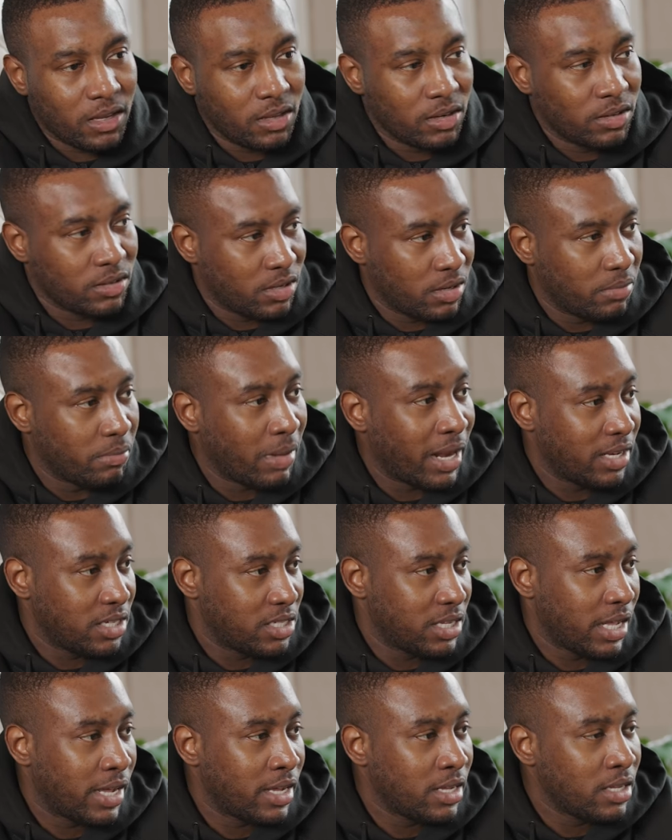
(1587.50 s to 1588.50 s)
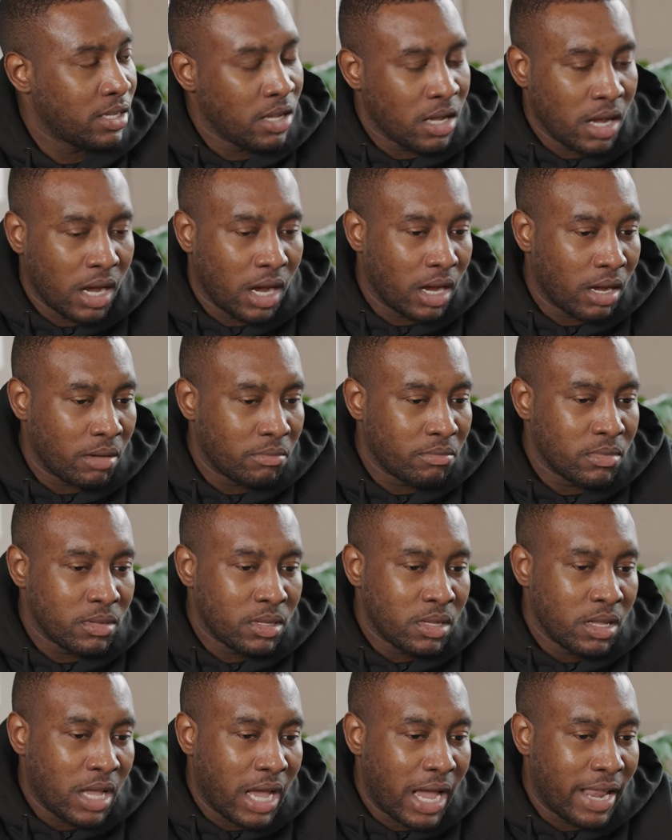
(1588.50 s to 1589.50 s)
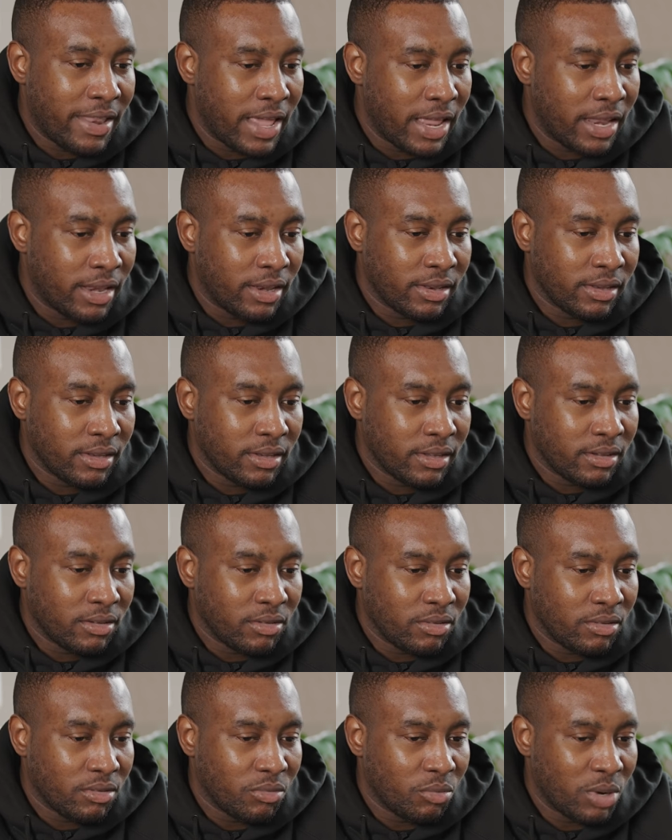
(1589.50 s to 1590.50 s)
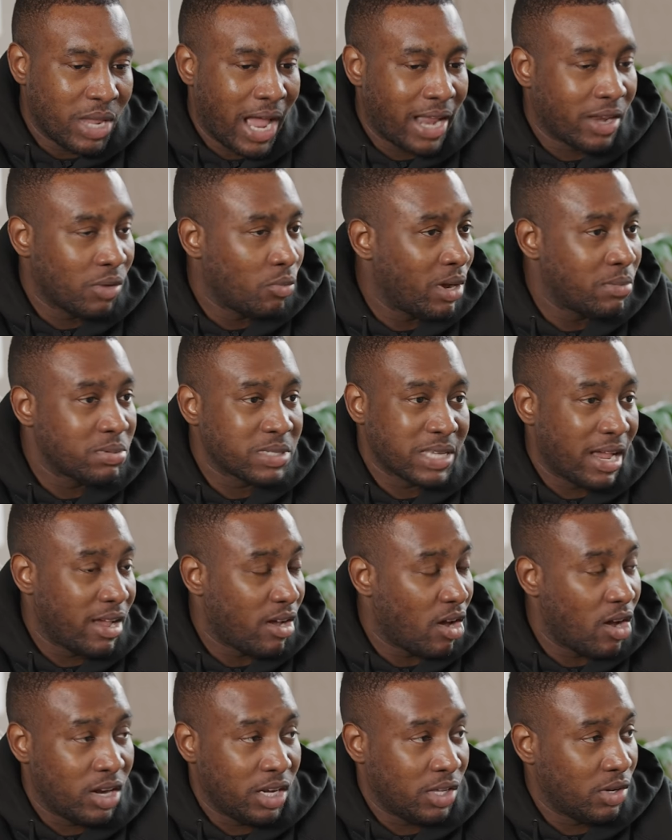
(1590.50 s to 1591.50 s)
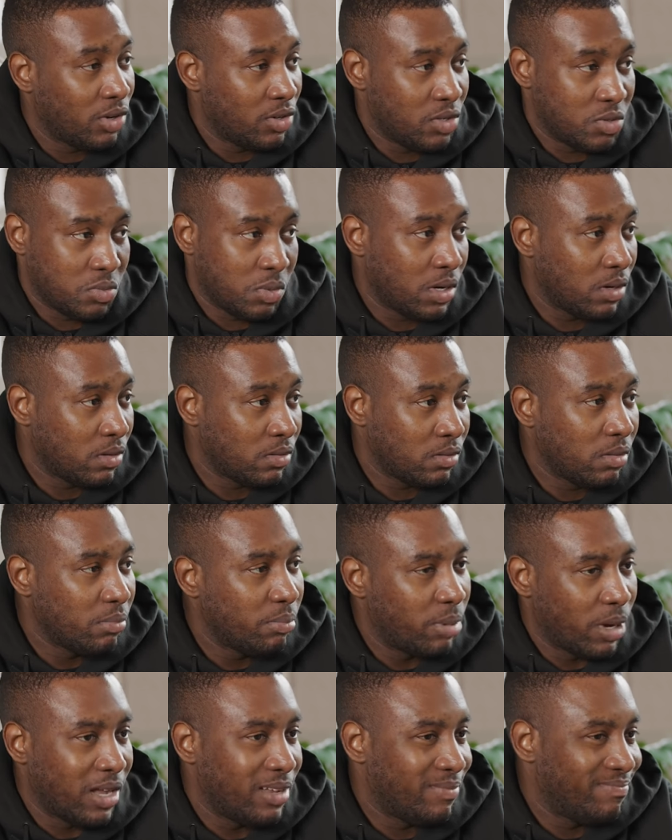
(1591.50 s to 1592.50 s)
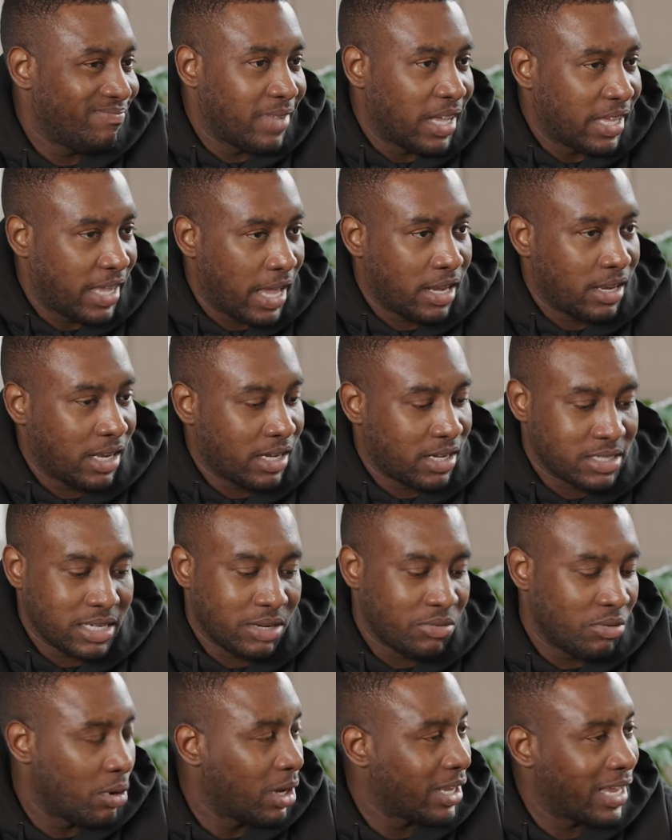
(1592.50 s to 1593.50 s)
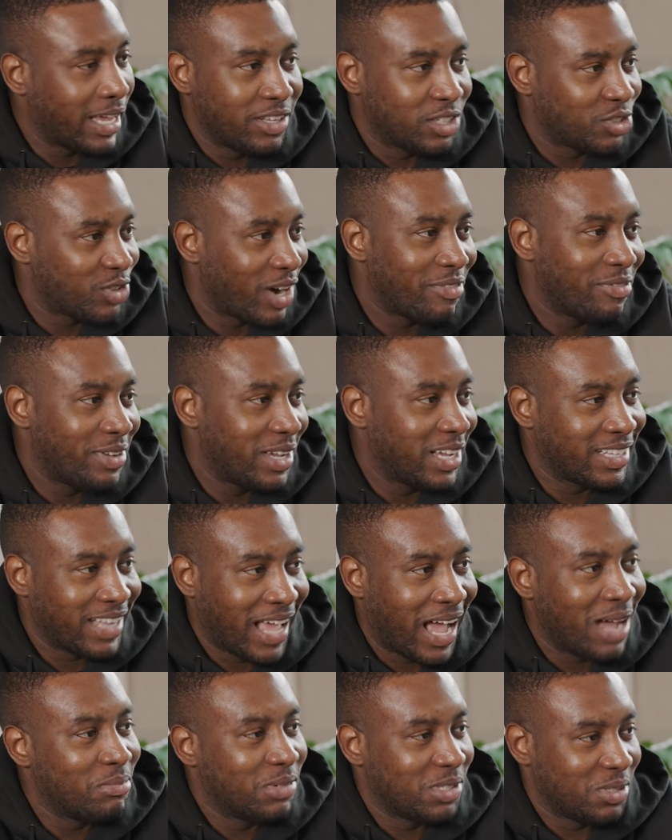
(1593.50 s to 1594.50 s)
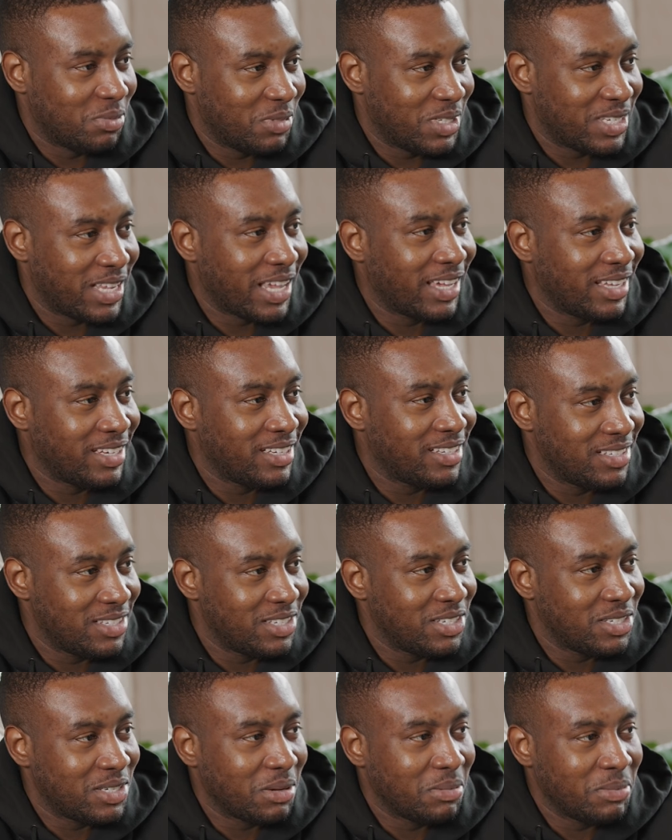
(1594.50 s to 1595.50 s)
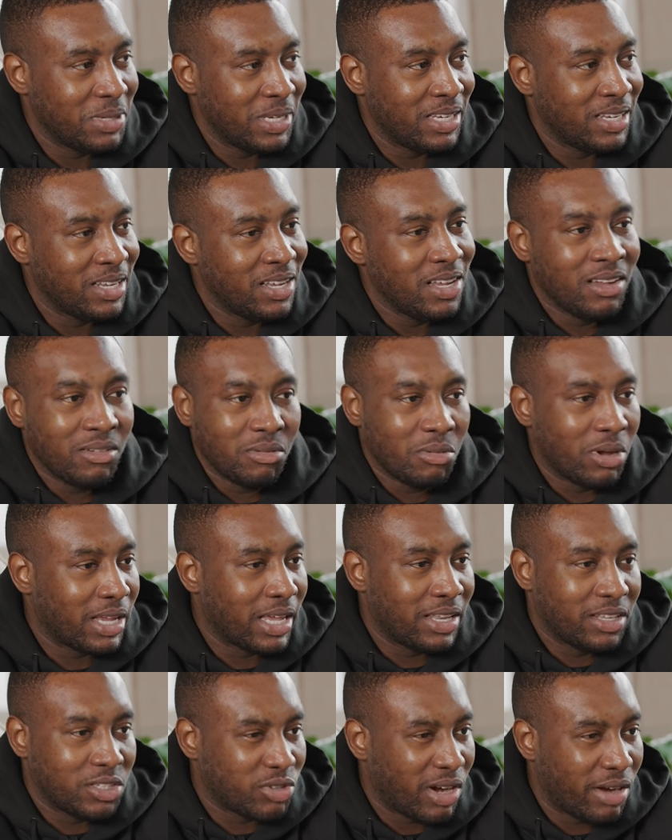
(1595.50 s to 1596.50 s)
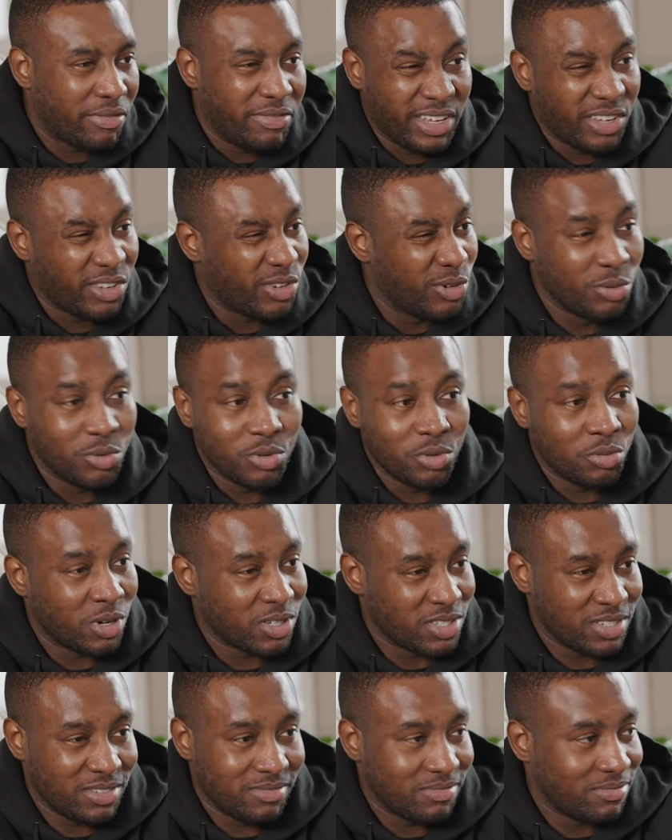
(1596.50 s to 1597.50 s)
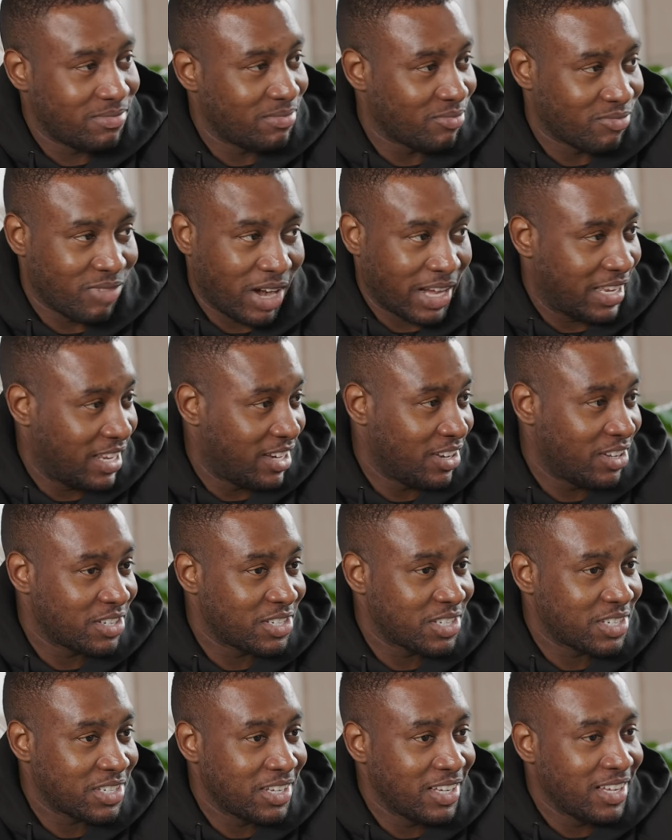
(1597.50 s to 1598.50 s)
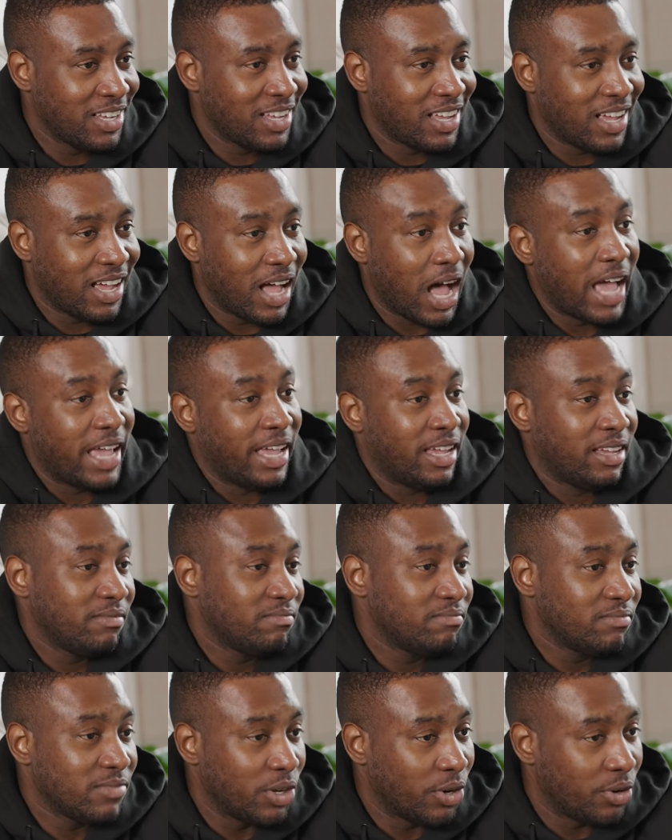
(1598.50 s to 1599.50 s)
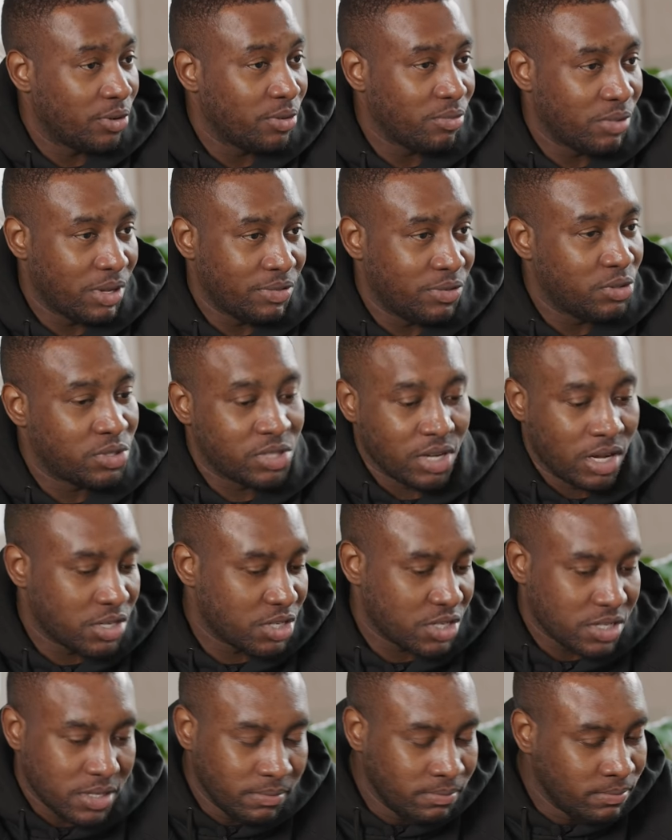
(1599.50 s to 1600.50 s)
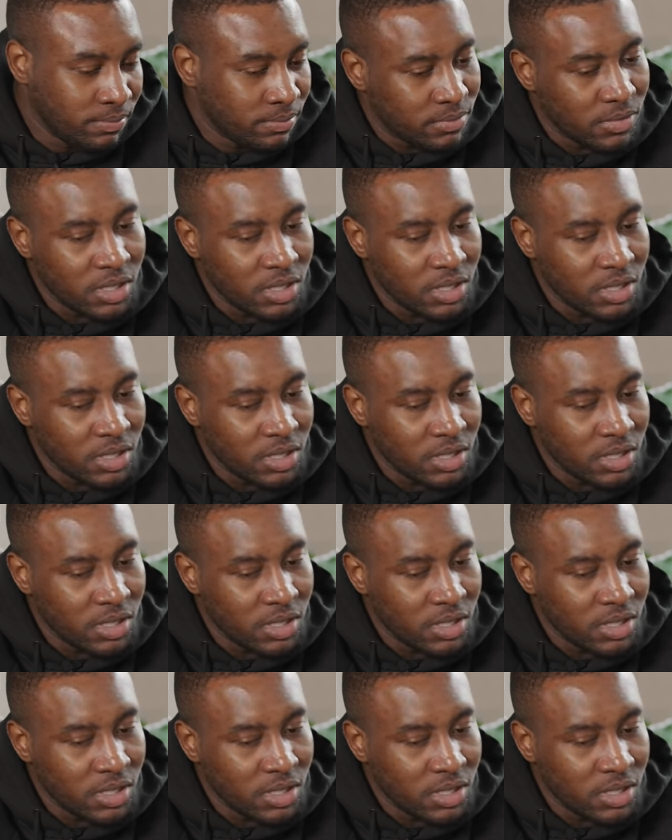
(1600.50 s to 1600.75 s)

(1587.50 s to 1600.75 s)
can can manage that. Um, and then we had a website early on as well. But again, like I said, we weren't getting the traffic that Amazon was getting. Do you see what I mean? We weren't getting the traffic. Google wasn't ranking us high. You know, if you searched